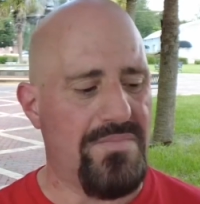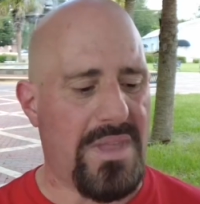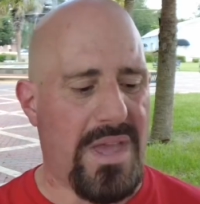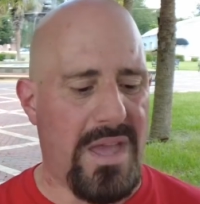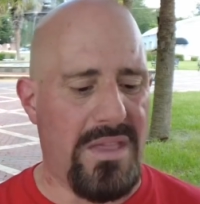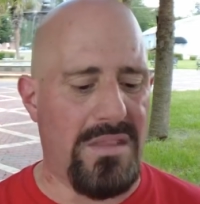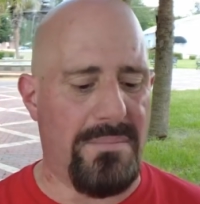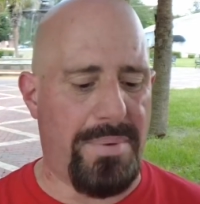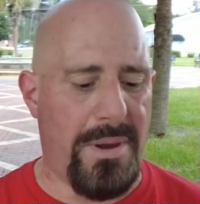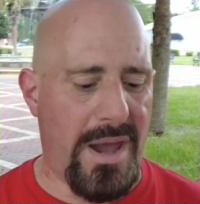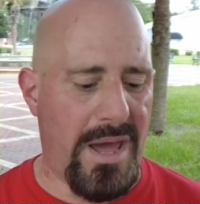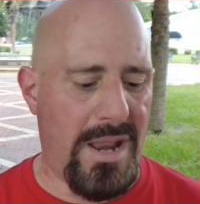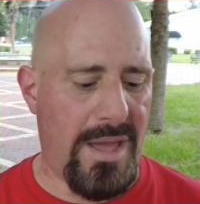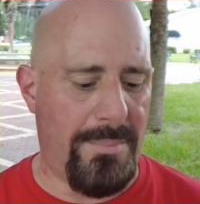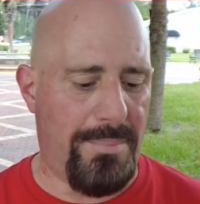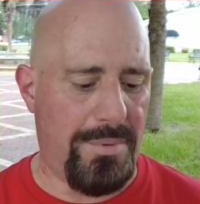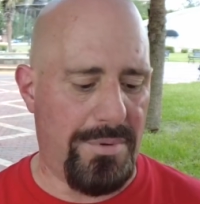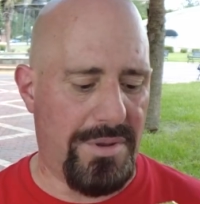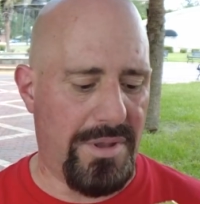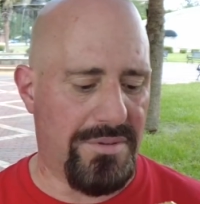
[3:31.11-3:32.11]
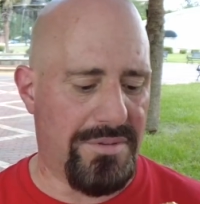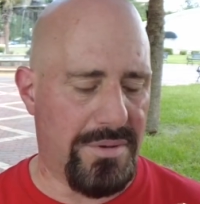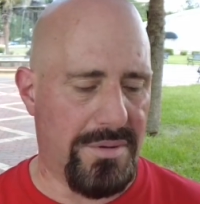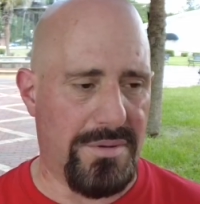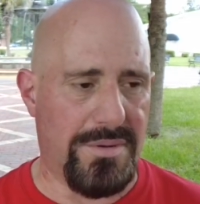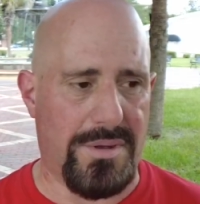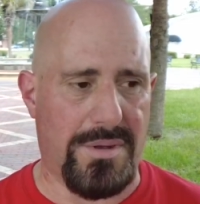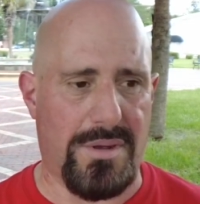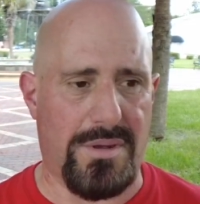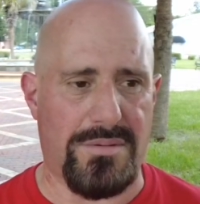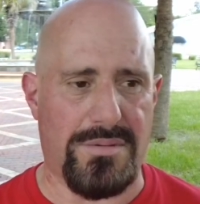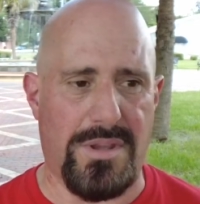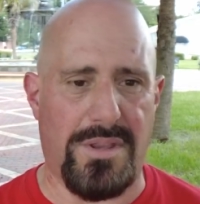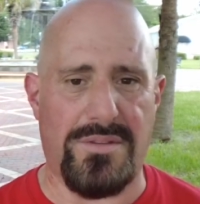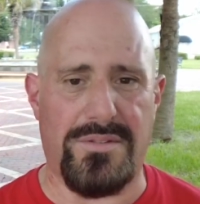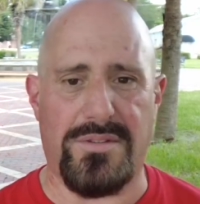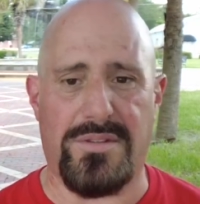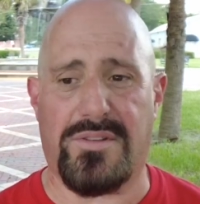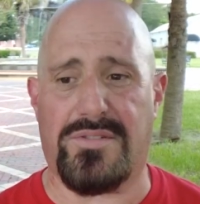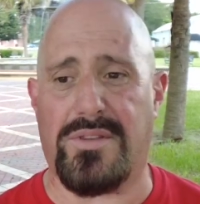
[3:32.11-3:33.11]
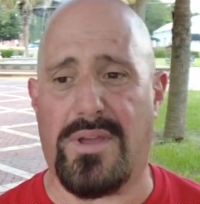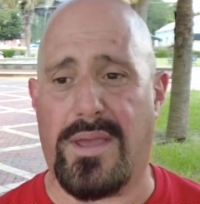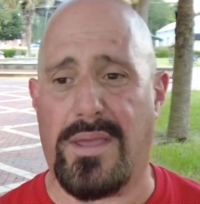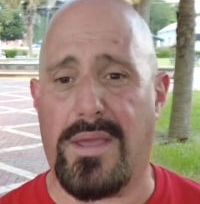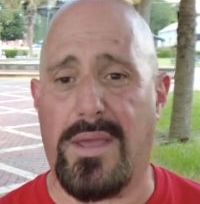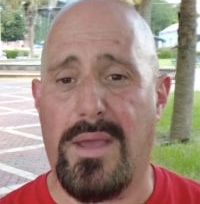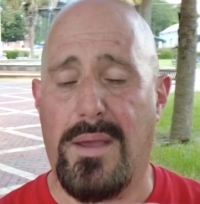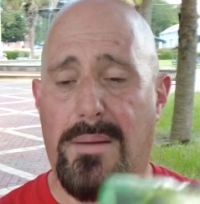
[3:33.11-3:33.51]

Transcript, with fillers: and the pineapple doesn't uh, doesn't just like